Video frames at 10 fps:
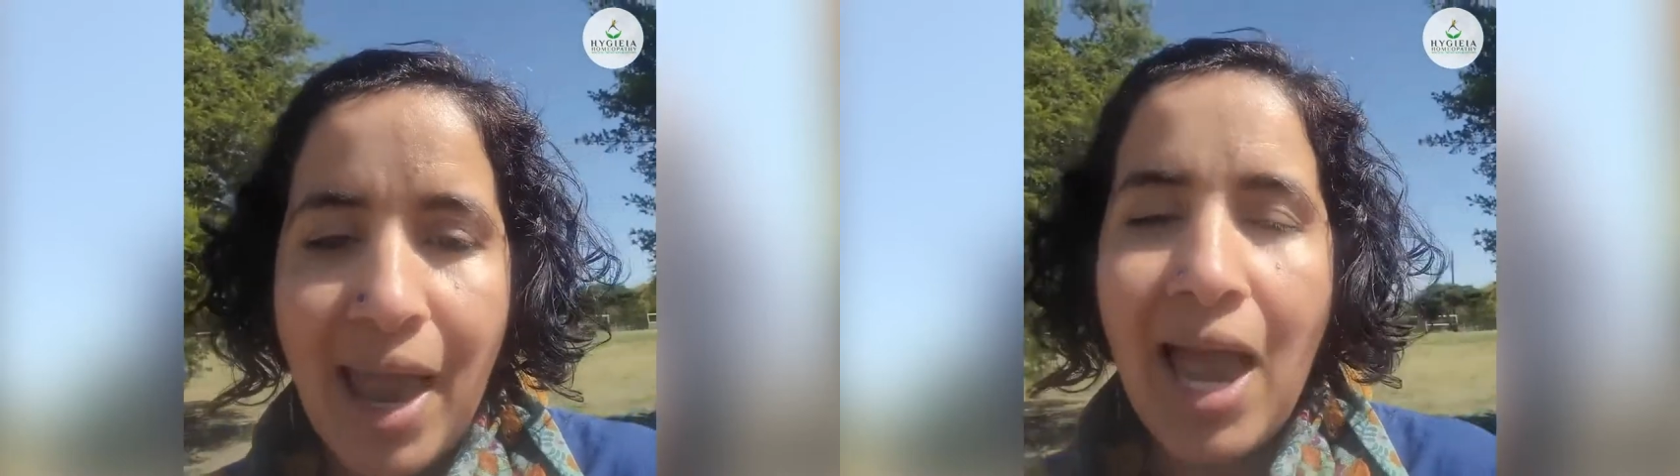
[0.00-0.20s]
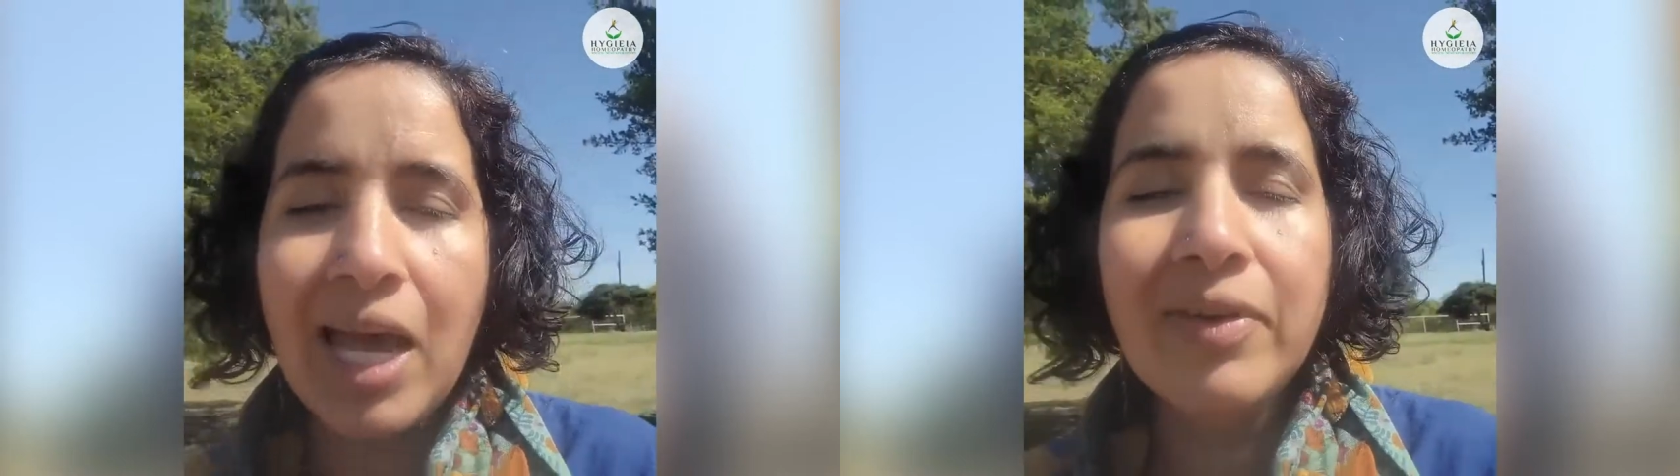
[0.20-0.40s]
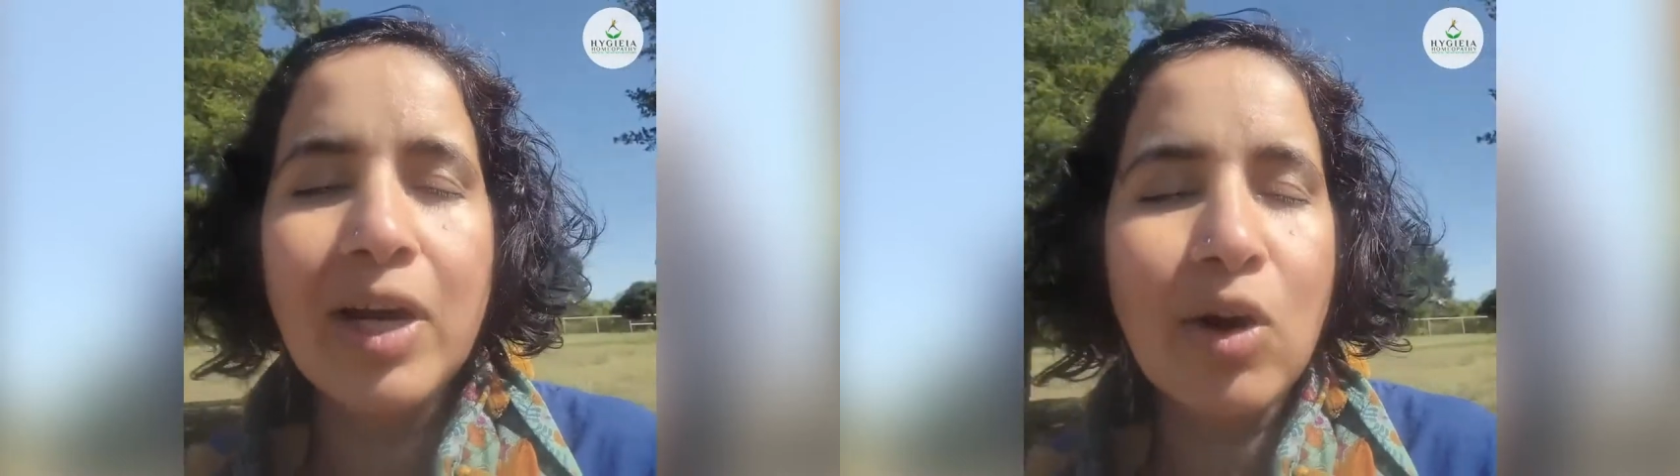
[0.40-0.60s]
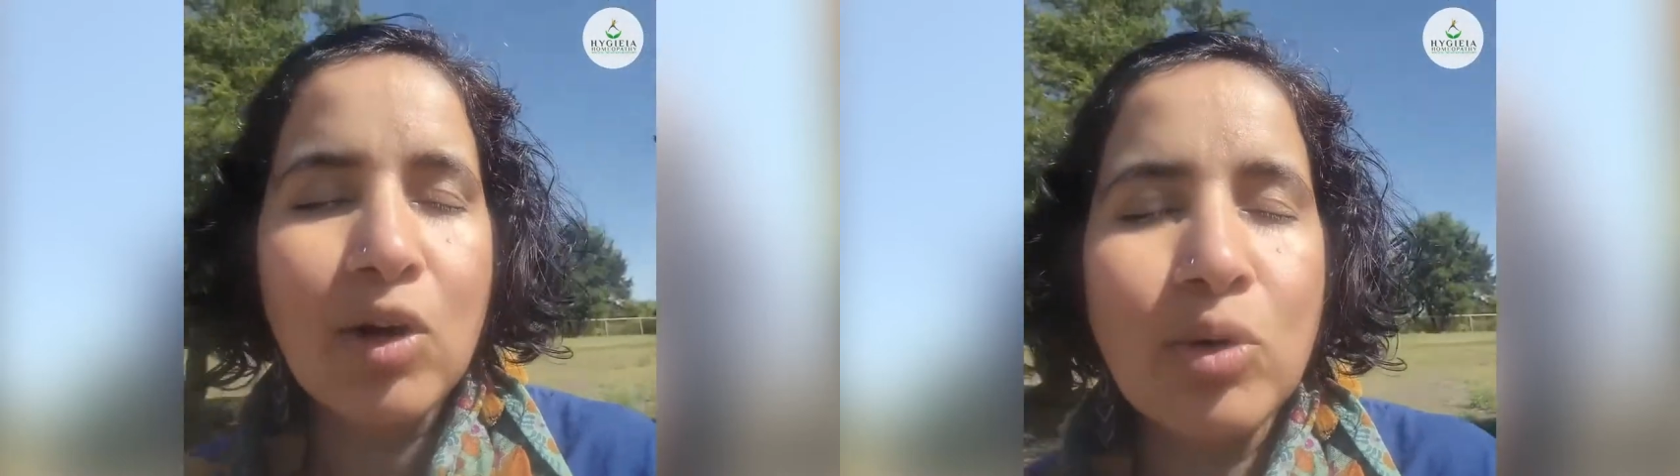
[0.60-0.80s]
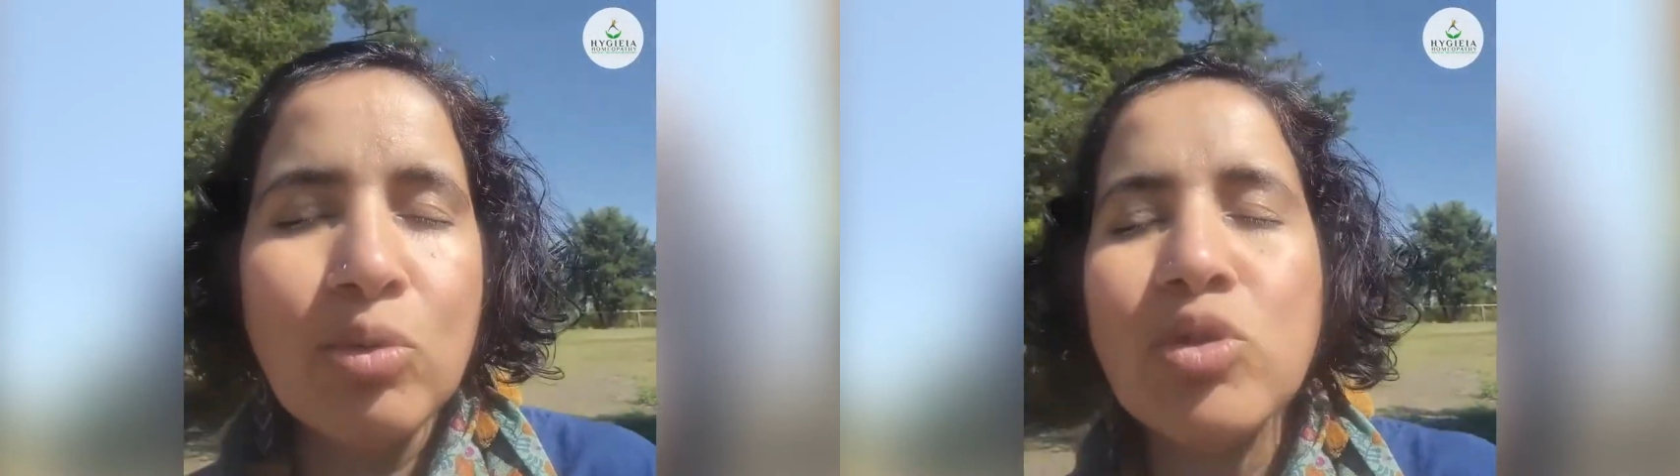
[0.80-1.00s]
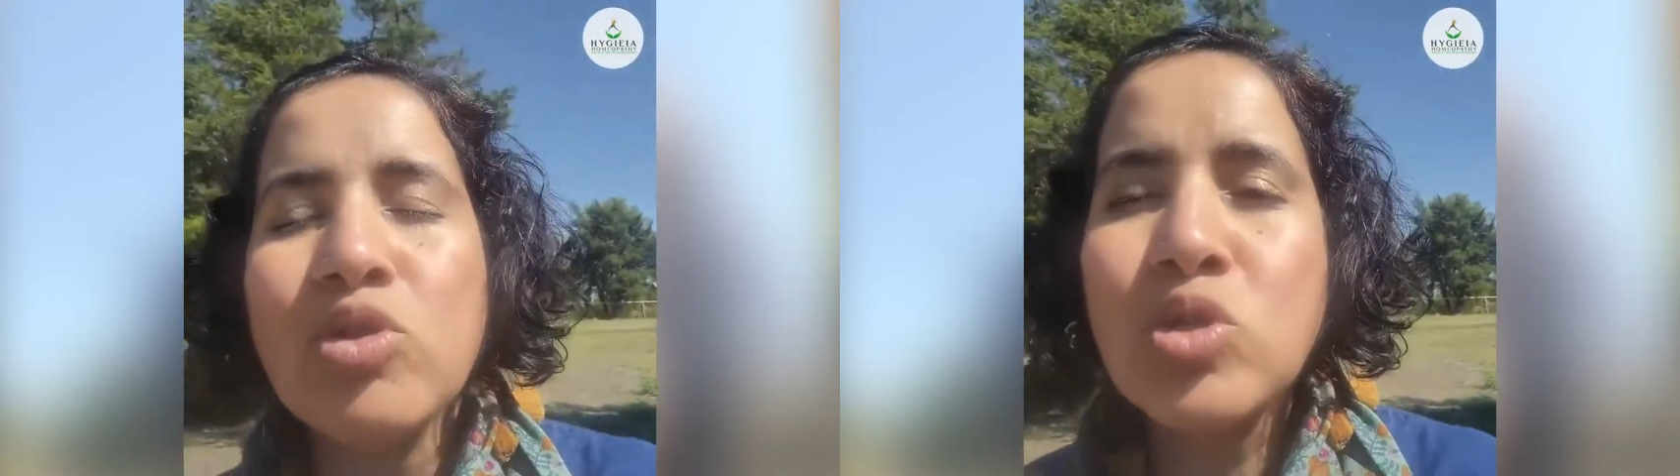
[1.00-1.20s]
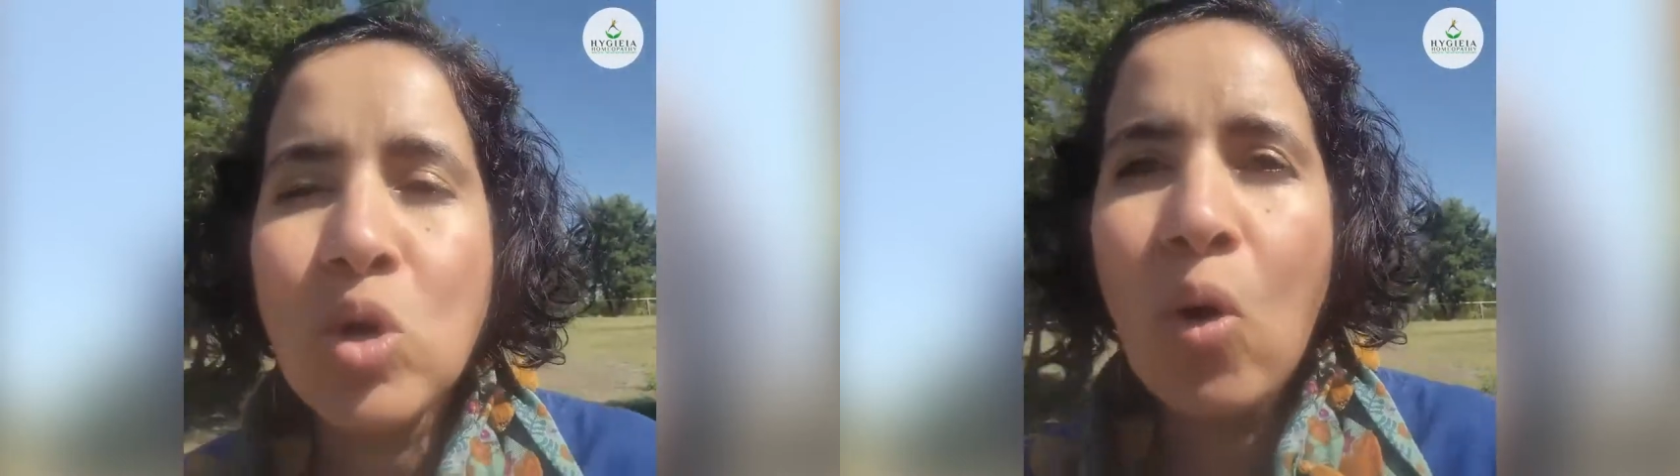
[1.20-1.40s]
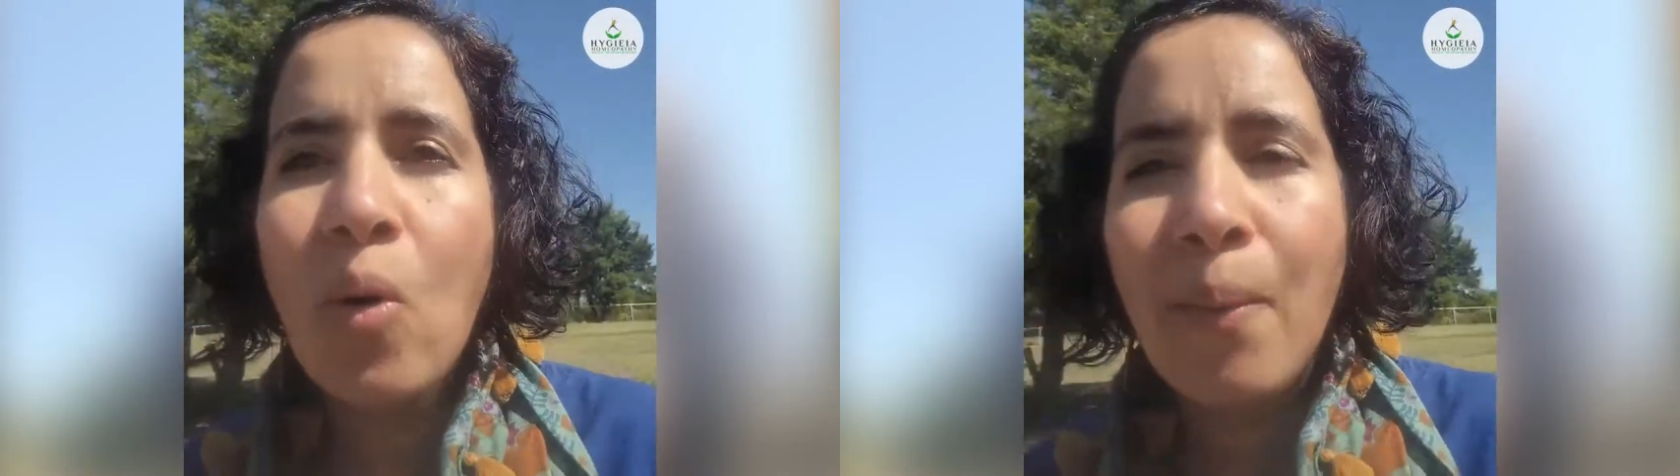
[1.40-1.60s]
And we are going to do
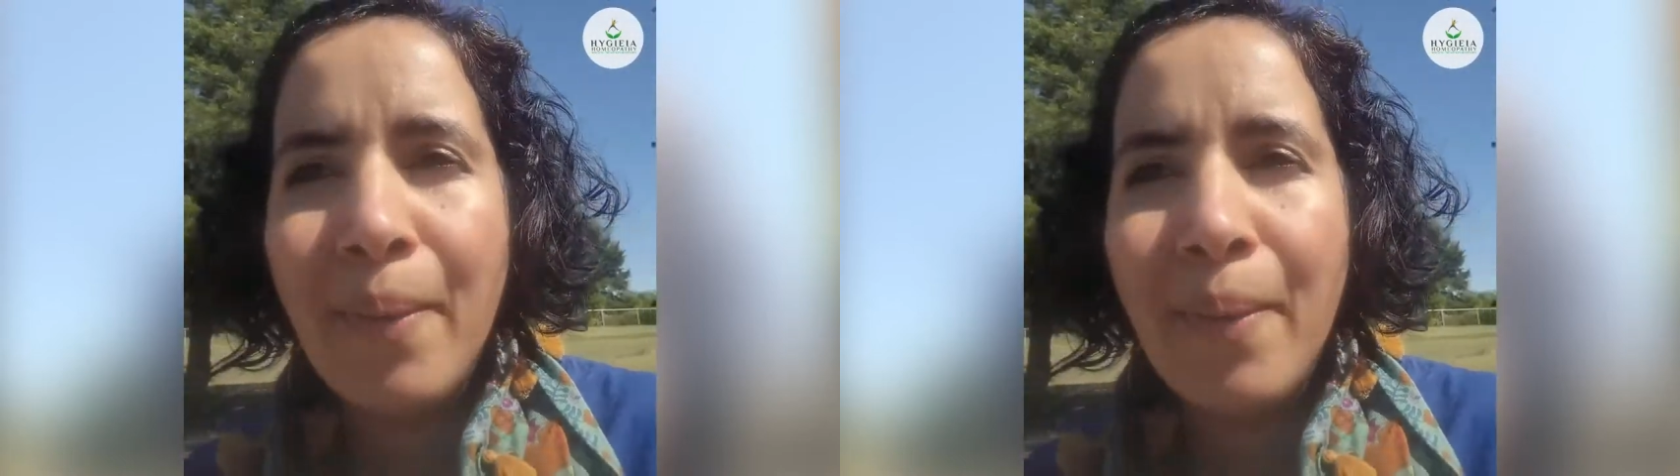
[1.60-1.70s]
so